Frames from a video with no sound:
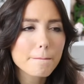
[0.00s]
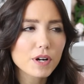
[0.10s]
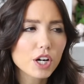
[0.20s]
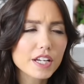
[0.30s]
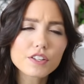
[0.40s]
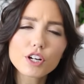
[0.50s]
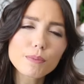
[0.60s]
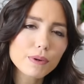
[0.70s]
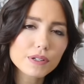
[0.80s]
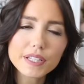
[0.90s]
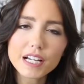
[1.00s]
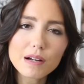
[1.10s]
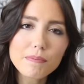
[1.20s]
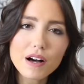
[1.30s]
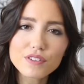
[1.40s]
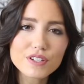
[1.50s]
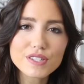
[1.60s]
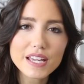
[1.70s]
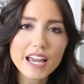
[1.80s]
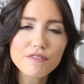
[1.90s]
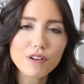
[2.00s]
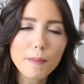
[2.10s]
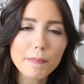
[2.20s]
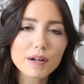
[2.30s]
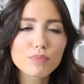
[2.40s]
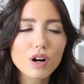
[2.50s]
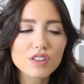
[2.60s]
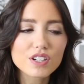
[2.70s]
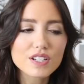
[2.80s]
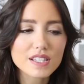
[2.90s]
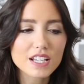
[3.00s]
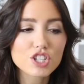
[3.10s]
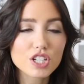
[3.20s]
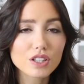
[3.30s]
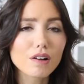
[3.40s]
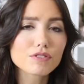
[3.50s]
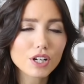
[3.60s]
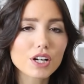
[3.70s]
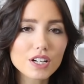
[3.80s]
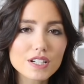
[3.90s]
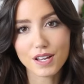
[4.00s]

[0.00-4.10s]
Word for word: her either her birthday or Mother's Day from my brothers and she loves hers.